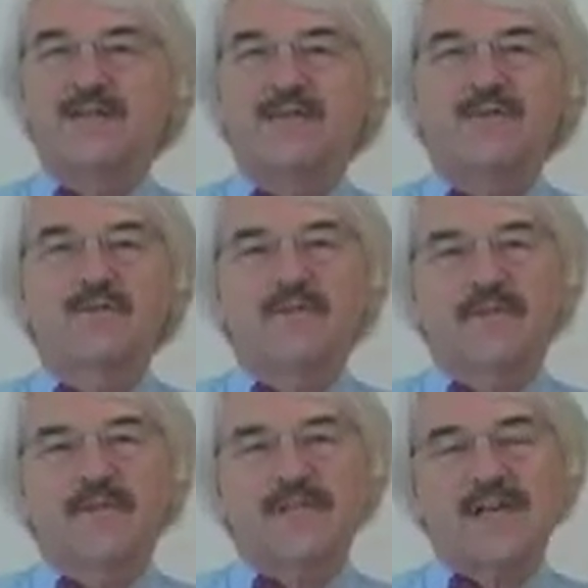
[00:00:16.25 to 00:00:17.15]
and food
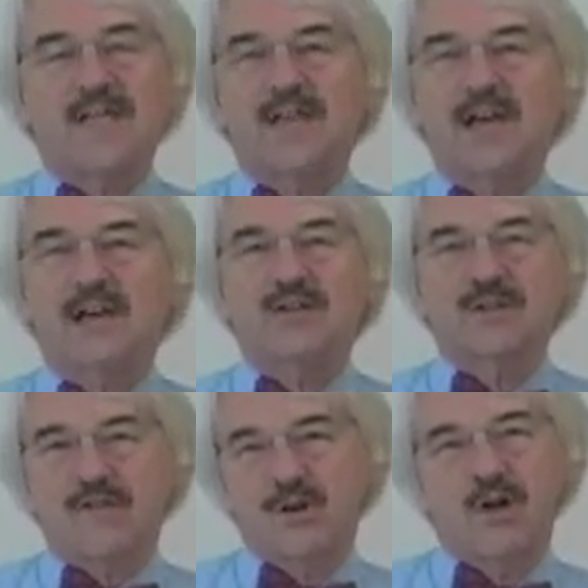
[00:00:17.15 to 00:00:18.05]
service educators
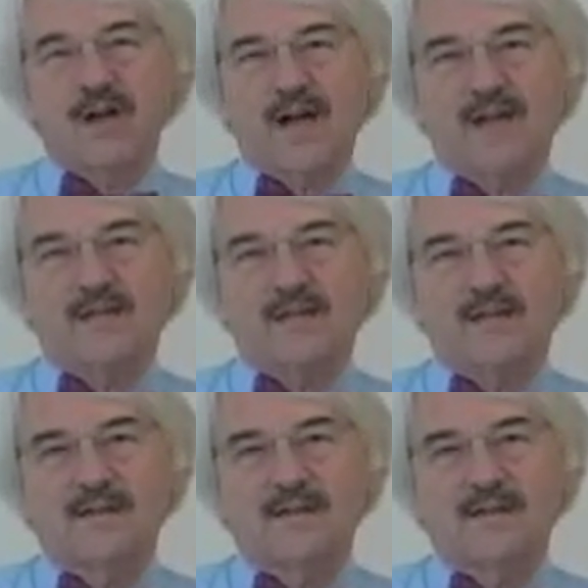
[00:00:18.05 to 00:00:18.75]
of all kinds.